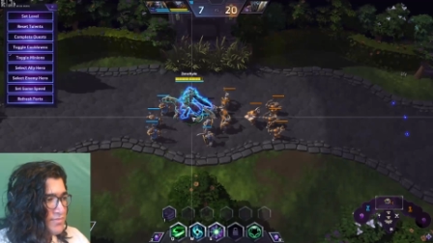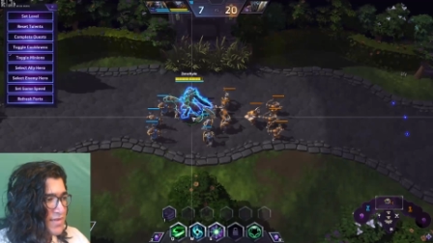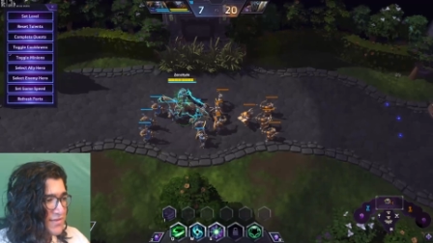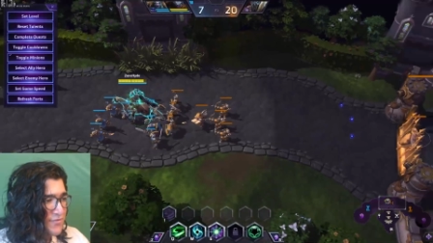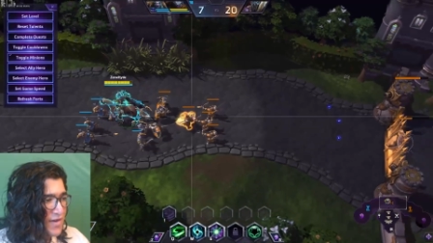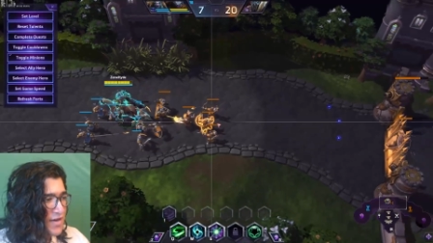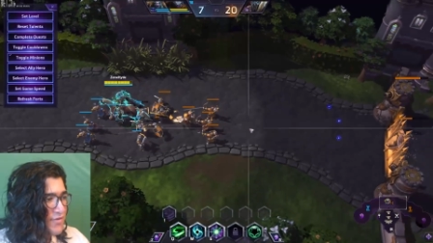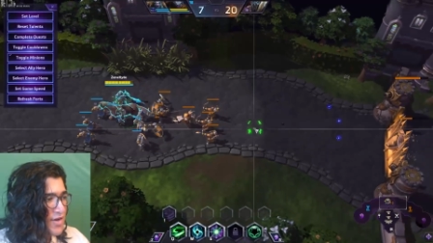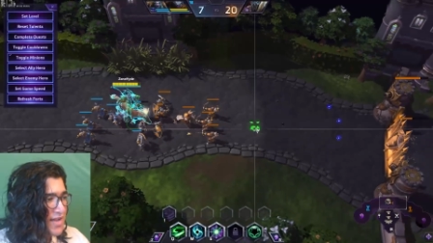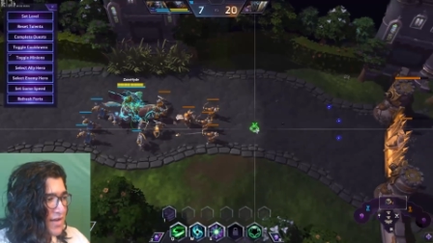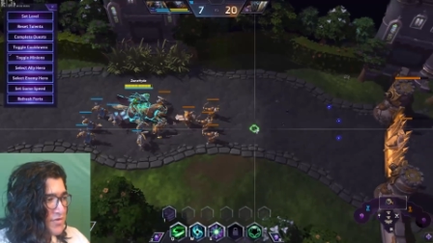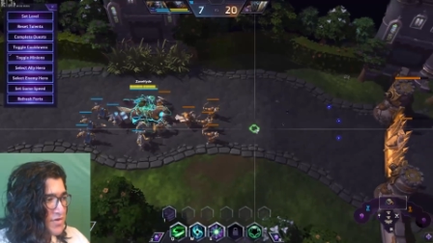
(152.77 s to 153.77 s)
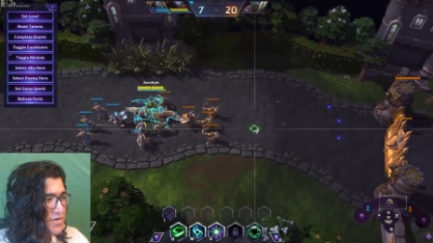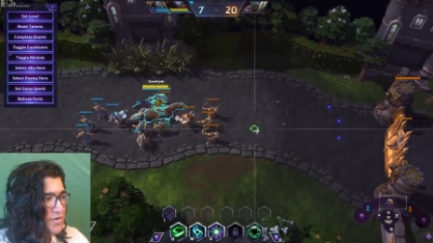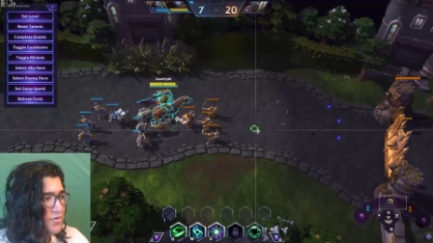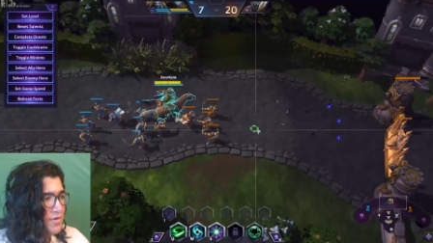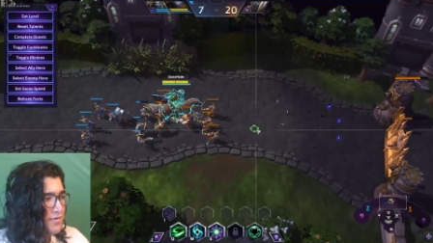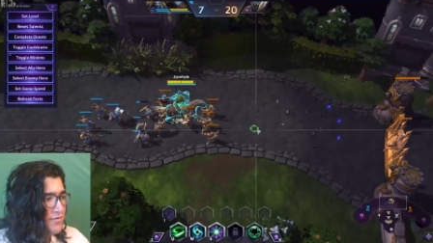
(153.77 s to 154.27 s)
That's very, very
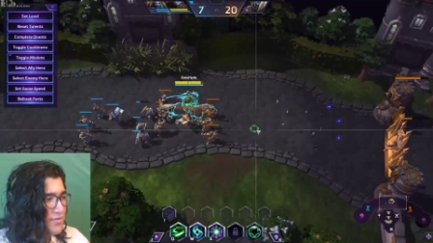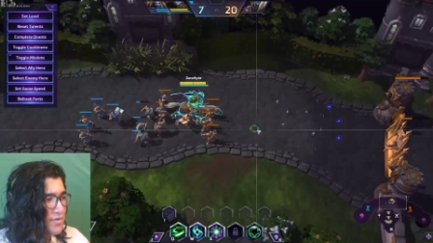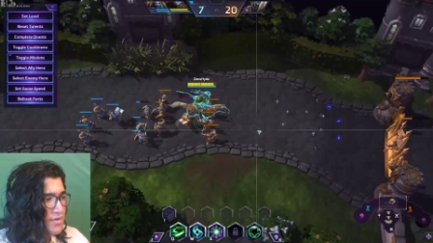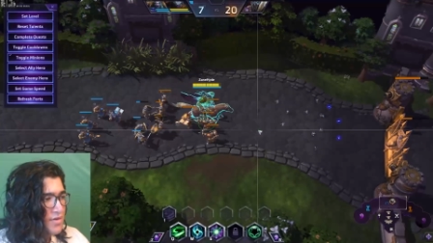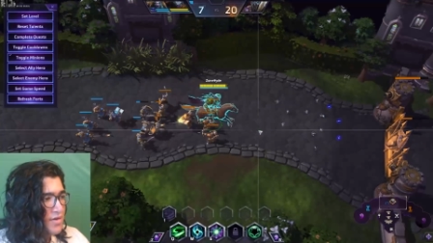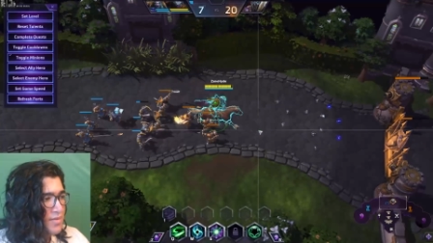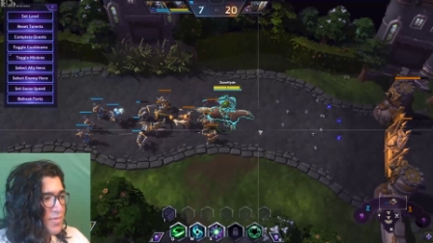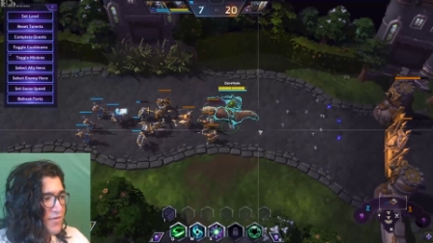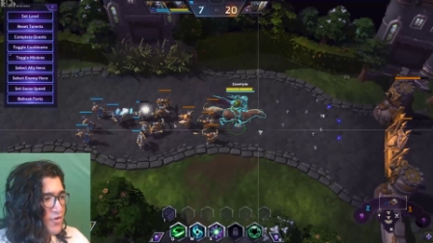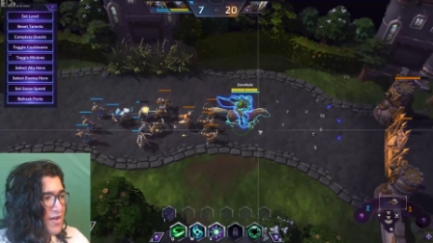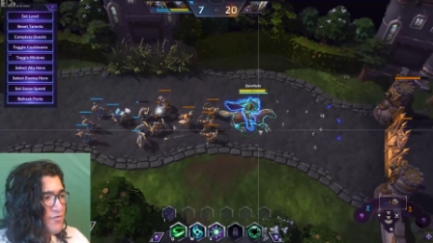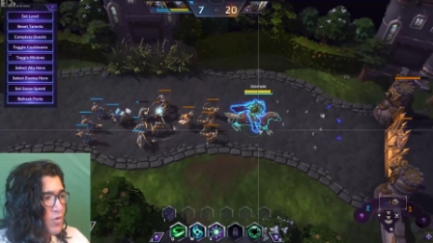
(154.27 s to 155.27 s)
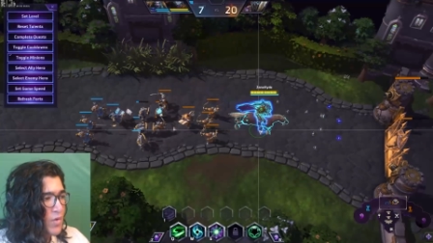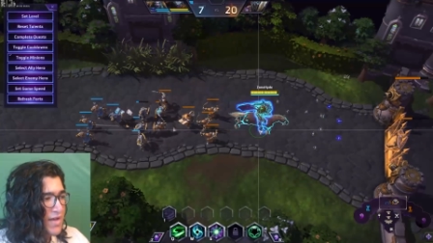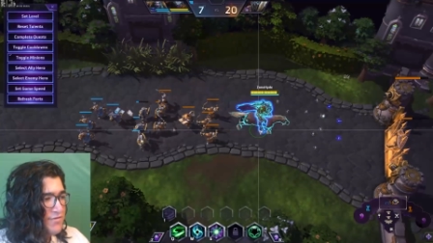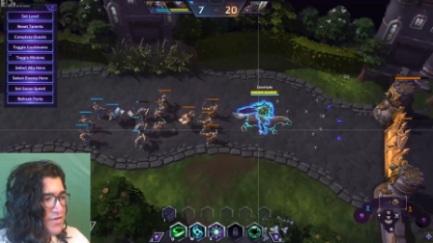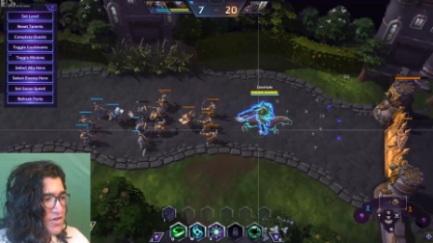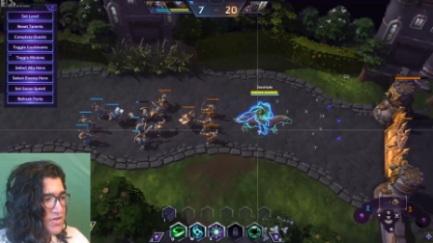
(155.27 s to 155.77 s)
counterintuitive. But if you have the
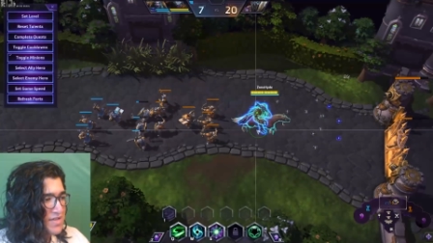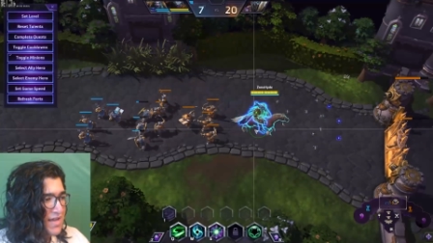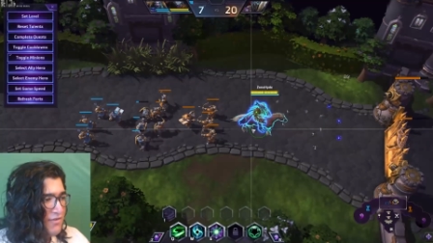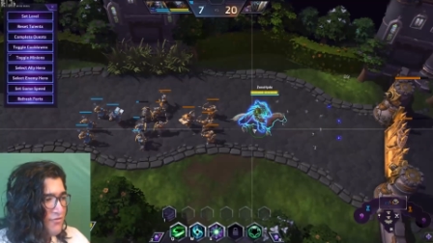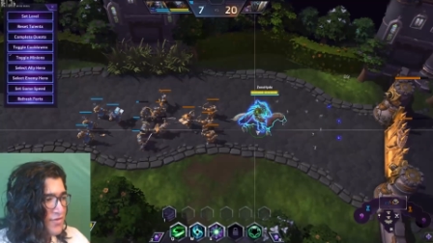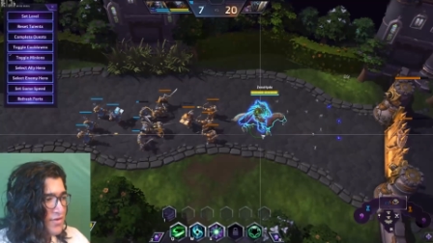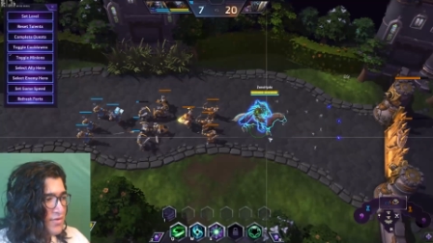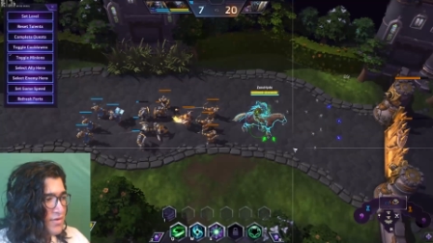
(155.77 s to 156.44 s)
wave to your left,